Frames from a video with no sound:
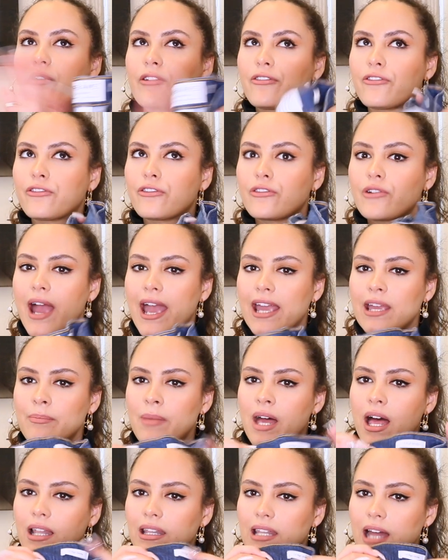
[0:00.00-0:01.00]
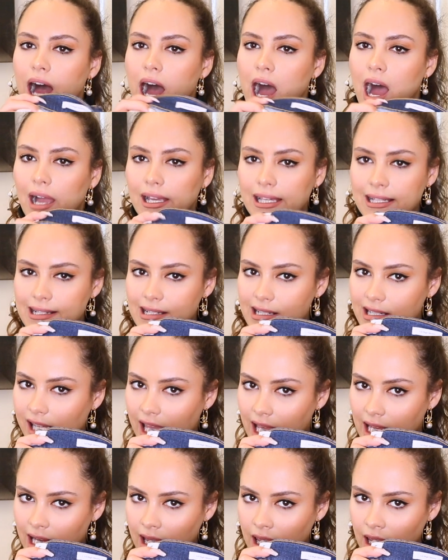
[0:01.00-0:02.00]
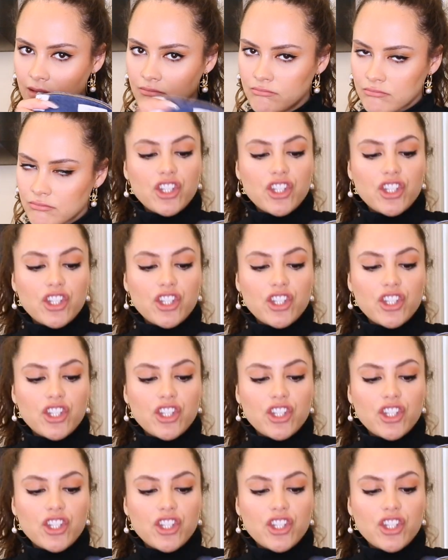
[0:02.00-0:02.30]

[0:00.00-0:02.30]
of Frame Lehigh Skinny.